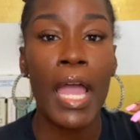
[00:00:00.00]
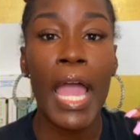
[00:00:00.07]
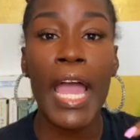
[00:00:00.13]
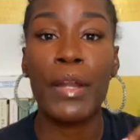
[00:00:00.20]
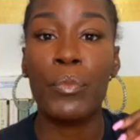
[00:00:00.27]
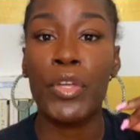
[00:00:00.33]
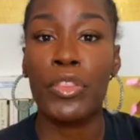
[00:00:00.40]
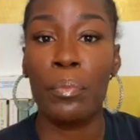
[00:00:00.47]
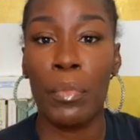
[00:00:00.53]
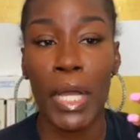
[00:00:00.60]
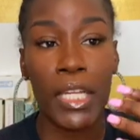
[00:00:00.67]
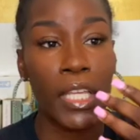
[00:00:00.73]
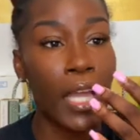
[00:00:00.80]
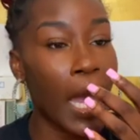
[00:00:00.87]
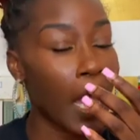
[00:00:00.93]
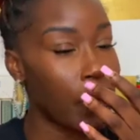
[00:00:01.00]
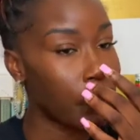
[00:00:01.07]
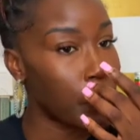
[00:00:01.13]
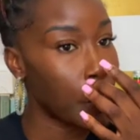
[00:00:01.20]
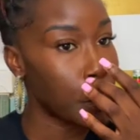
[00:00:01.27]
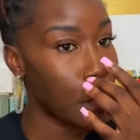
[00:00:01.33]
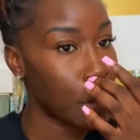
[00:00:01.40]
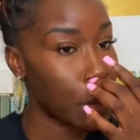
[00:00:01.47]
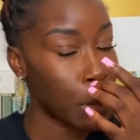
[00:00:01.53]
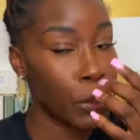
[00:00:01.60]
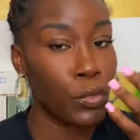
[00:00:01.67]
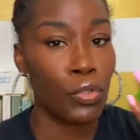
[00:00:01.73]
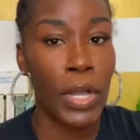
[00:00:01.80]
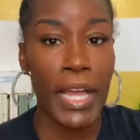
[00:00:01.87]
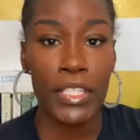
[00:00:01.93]
And with money, I felt that
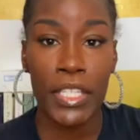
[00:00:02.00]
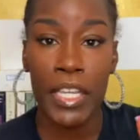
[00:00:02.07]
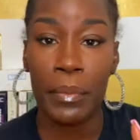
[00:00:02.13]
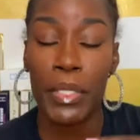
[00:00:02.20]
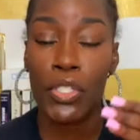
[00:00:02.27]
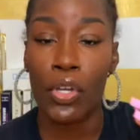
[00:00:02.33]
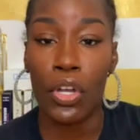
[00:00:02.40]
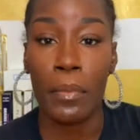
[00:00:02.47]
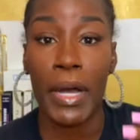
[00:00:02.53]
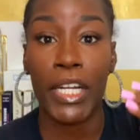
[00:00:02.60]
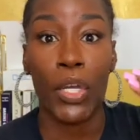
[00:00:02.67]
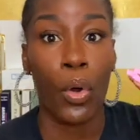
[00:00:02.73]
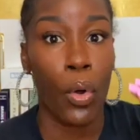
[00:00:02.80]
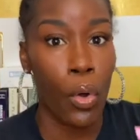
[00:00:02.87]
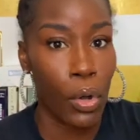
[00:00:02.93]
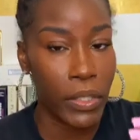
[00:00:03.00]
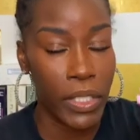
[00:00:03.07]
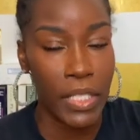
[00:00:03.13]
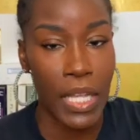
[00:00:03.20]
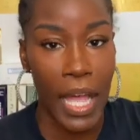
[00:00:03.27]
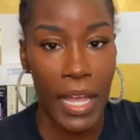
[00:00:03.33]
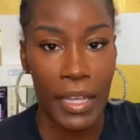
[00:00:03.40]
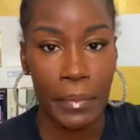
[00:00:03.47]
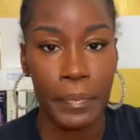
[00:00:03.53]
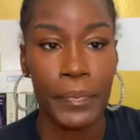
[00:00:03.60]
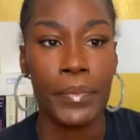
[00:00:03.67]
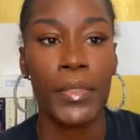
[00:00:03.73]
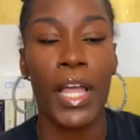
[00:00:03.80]
you guys hear me talk about it all the time.